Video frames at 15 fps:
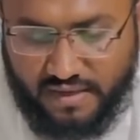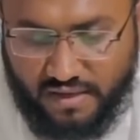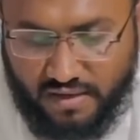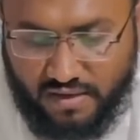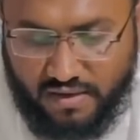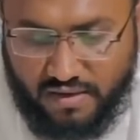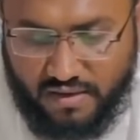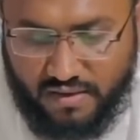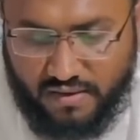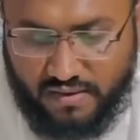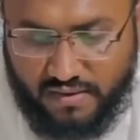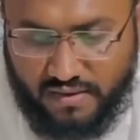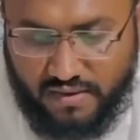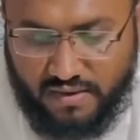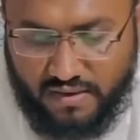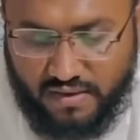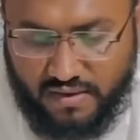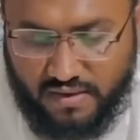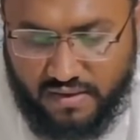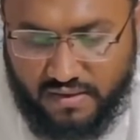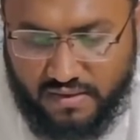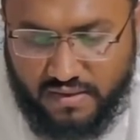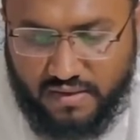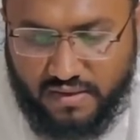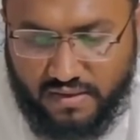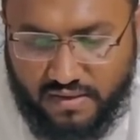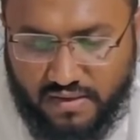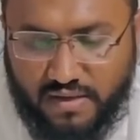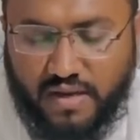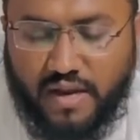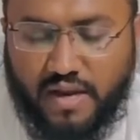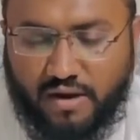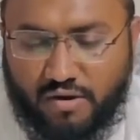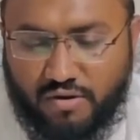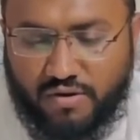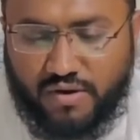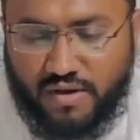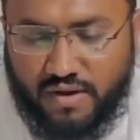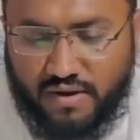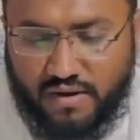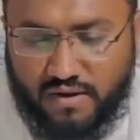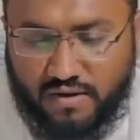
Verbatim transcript: Okay yeah. yeah, good gun.